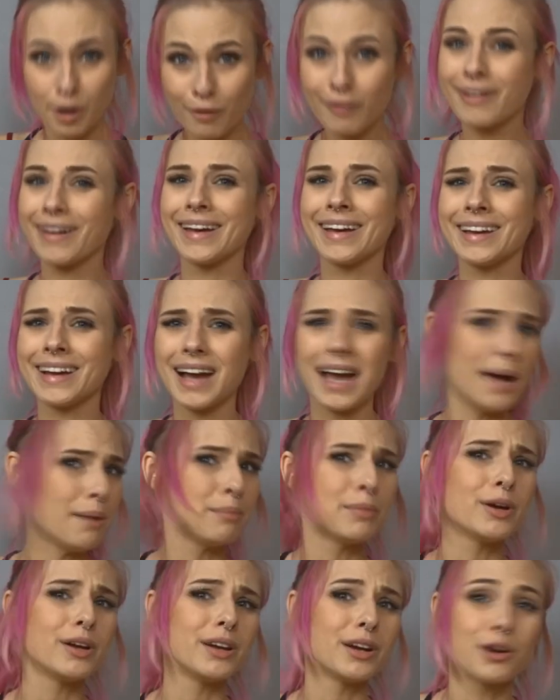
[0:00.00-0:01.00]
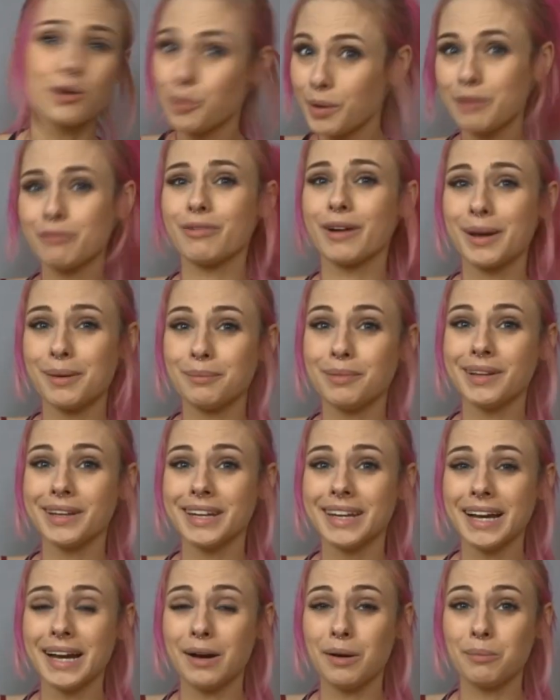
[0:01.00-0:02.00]
Okay, I'm gonna quit
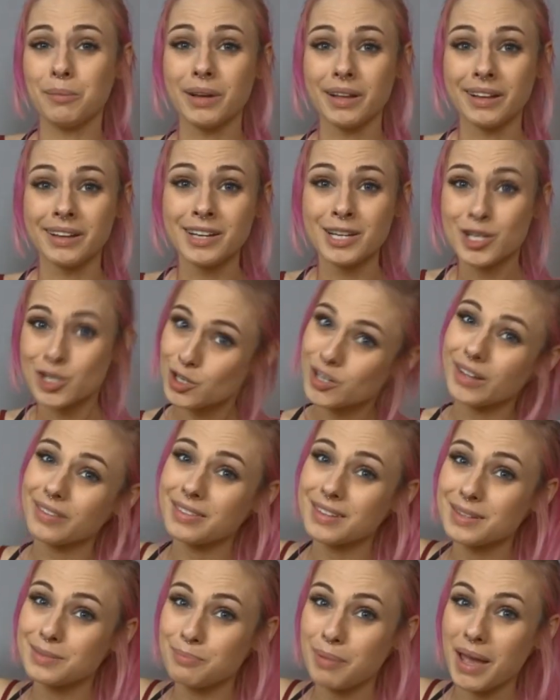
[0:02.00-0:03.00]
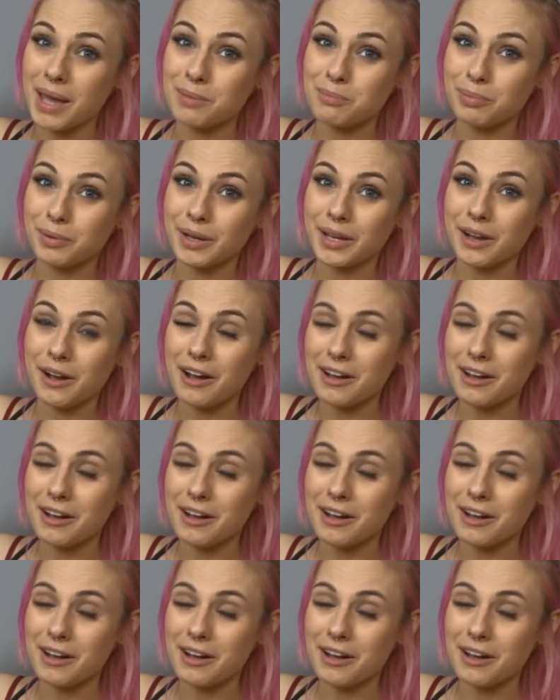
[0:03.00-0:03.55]
rambling now. I'm gonna shut this bad boy